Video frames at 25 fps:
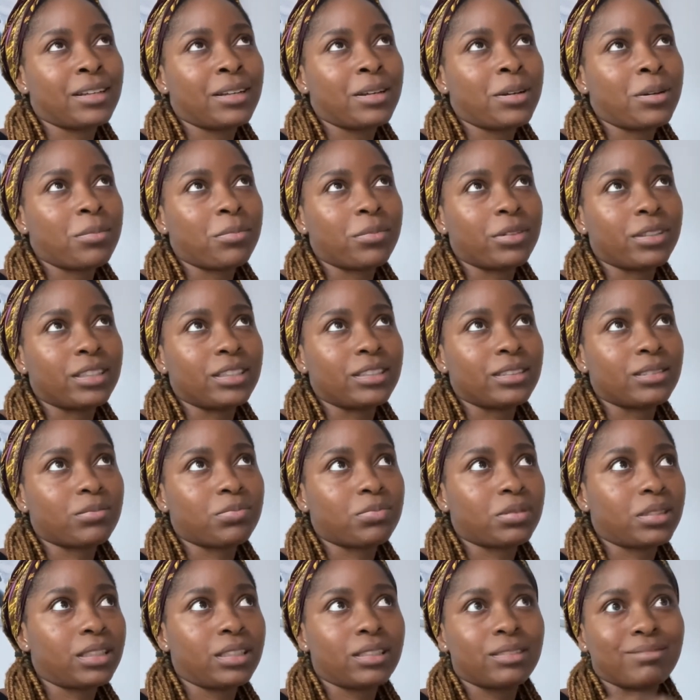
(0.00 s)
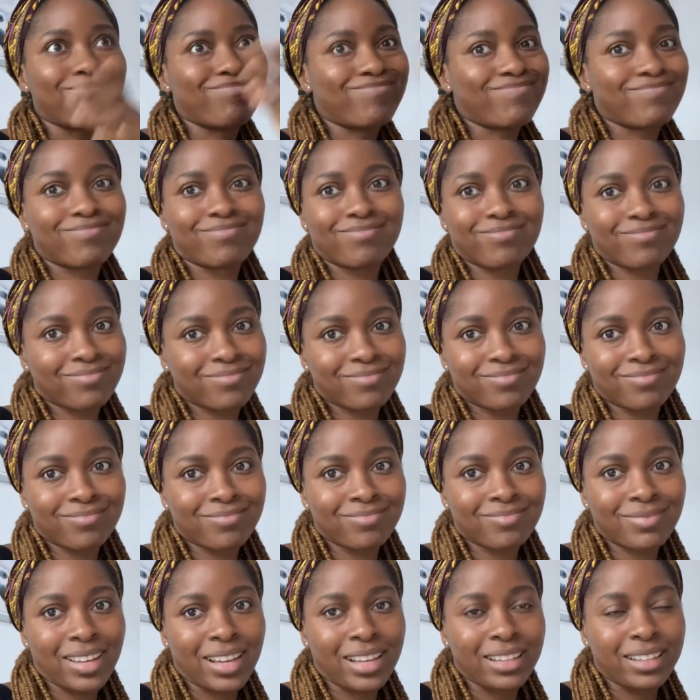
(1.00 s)
But in Japan,
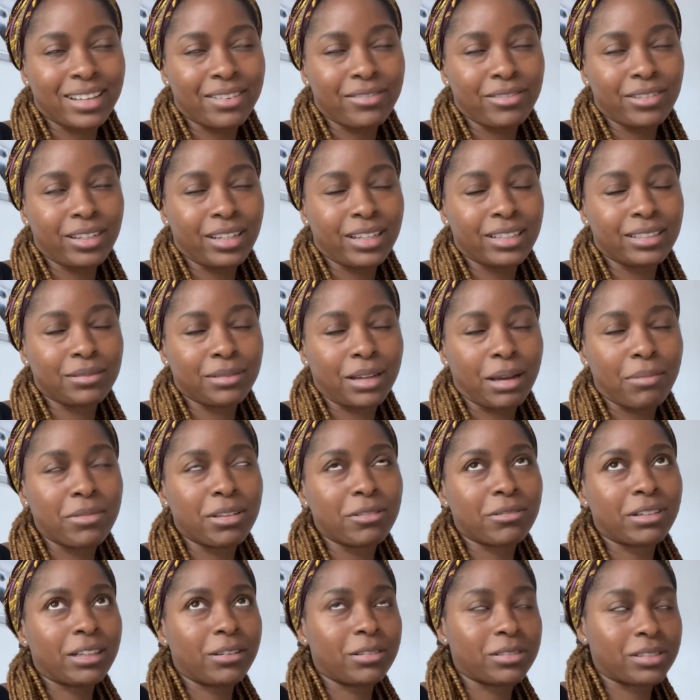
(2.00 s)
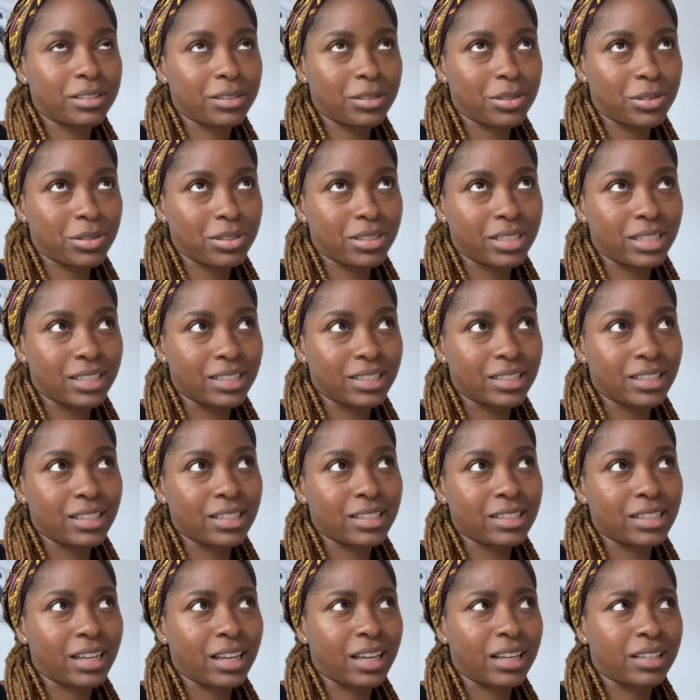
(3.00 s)
I never had, I mean, when I was a student, yes,
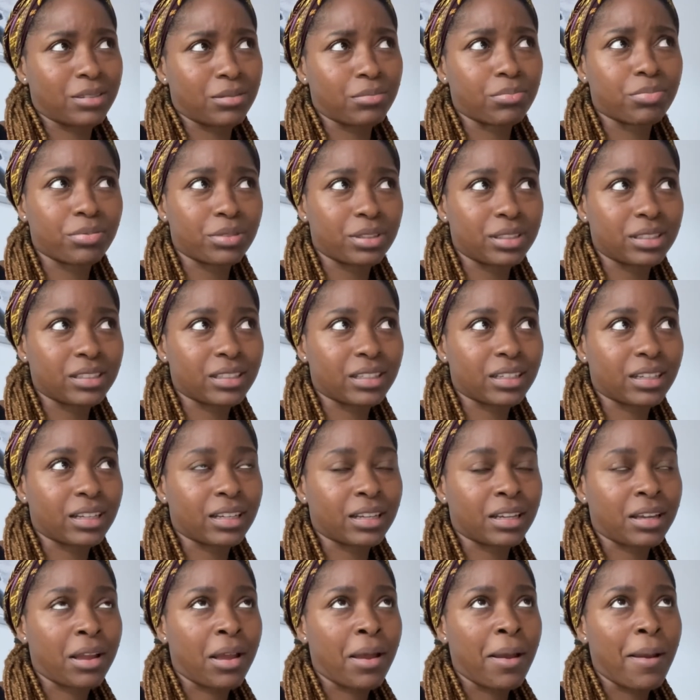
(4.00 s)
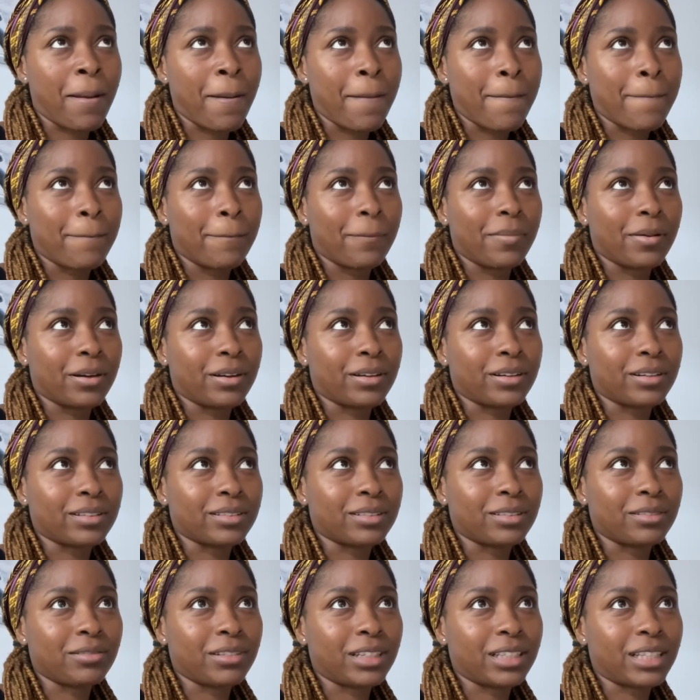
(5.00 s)
I had a printer. But
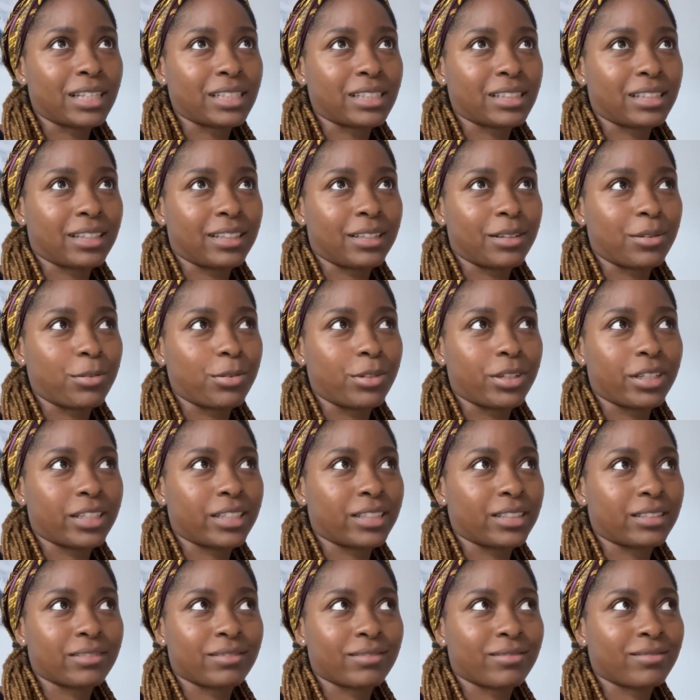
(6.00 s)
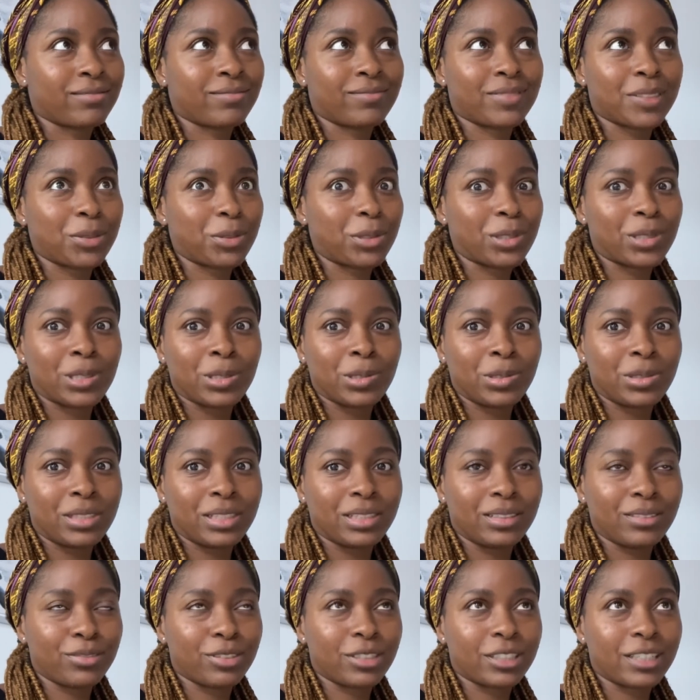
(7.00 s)
when I started working, there was no need
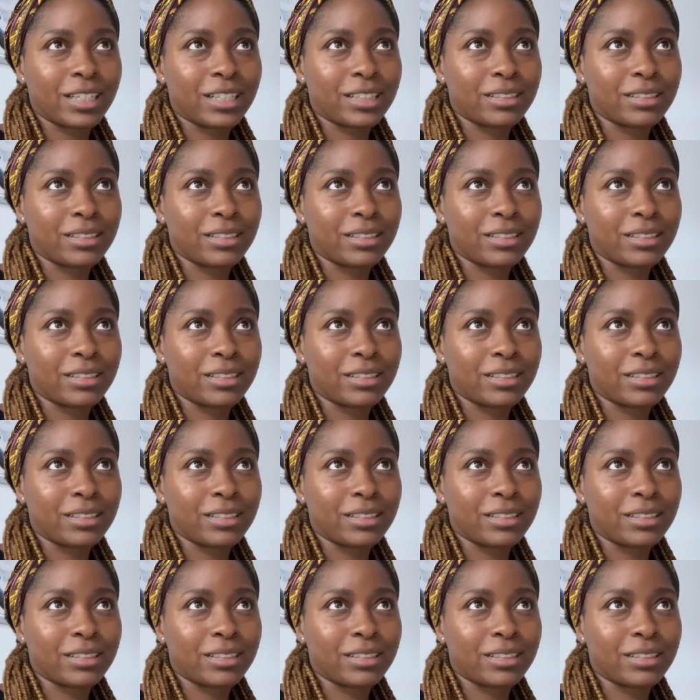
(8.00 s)
for that